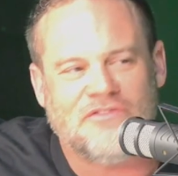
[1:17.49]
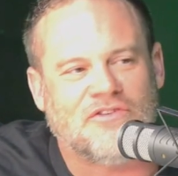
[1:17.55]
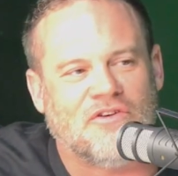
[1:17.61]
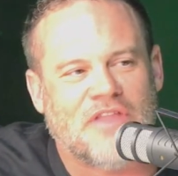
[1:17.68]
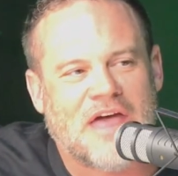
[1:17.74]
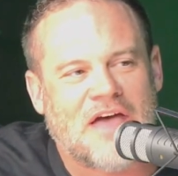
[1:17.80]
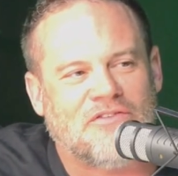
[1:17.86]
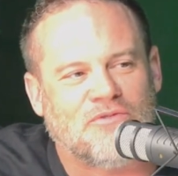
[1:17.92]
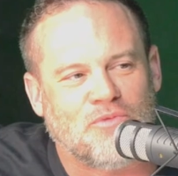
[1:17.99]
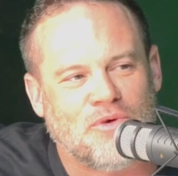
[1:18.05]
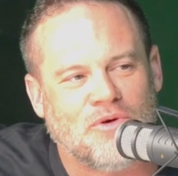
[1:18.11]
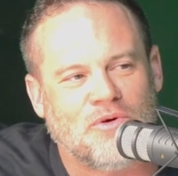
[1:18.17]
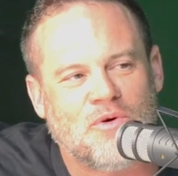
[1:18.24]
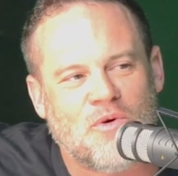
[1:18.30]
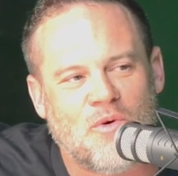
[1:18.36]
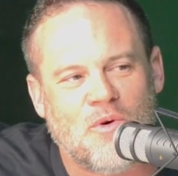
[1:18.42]
So that's
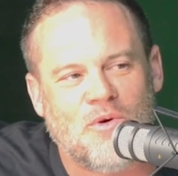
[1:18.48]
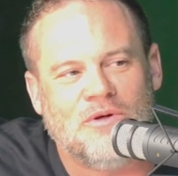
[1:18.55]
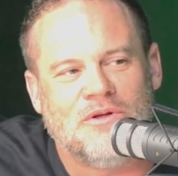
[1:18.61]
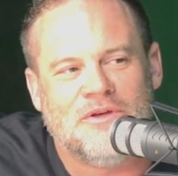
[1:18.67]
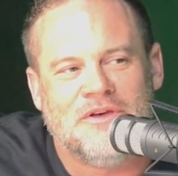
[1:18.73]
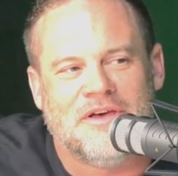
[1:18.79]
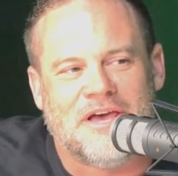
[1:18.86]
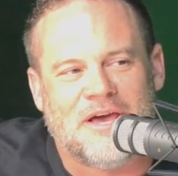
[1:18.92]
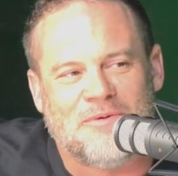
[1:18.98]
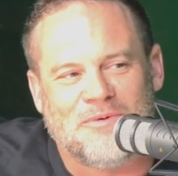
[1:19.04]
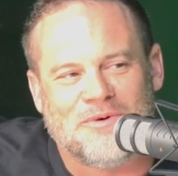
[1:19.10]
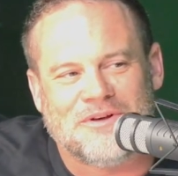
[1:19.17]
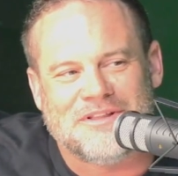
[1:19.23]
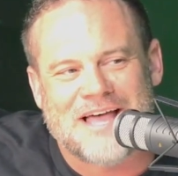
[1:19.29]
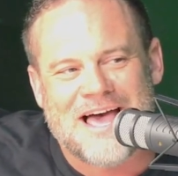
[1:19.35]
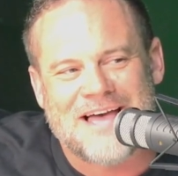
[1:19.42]
real cool, and we're
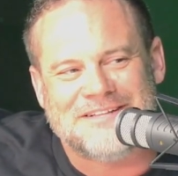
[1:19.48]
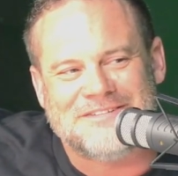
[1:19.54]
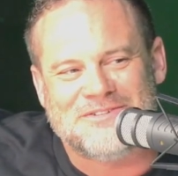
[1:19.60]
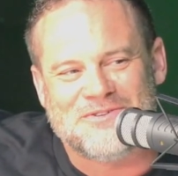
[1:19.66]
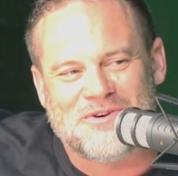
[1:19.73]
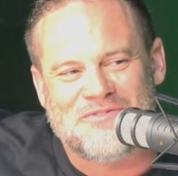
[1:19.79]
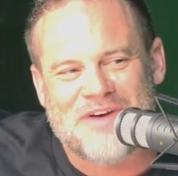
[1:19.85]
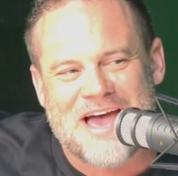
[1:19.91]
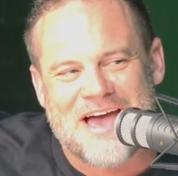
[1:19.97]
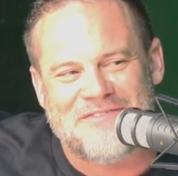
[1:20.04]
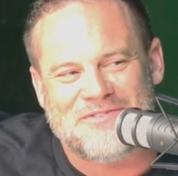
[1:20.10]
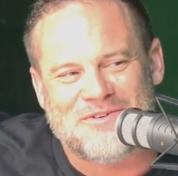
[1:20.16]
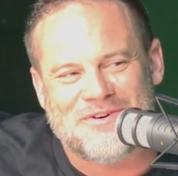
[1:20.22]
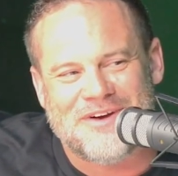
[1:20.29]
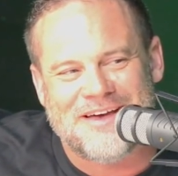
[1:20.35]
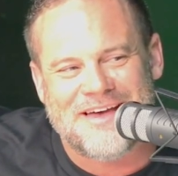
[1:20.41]
glad to have had
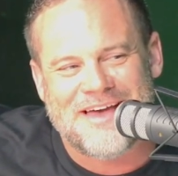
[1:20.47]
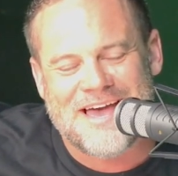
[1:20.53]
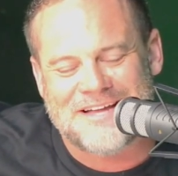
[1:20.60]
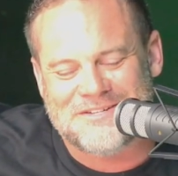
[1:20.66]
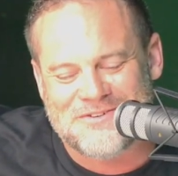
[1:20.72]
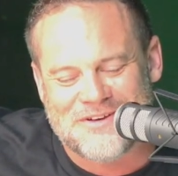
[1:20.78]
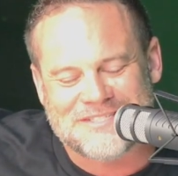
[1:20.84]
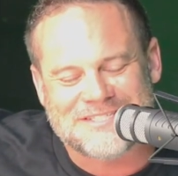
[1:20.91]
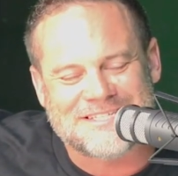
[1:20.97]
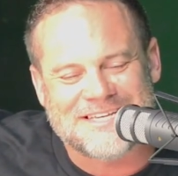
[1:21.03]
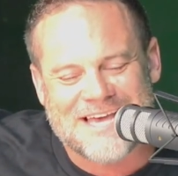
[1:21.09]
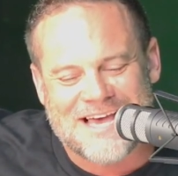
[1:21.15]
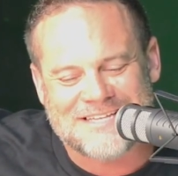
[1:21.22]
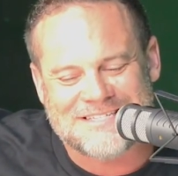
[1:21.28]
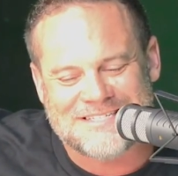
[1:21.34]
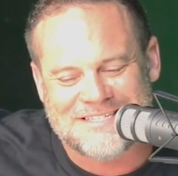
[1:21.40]
you as a
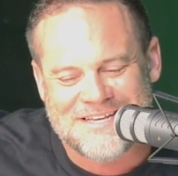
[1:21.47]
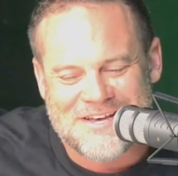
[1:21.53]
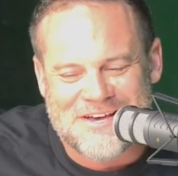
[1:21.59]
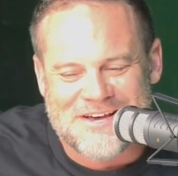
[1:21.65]
guest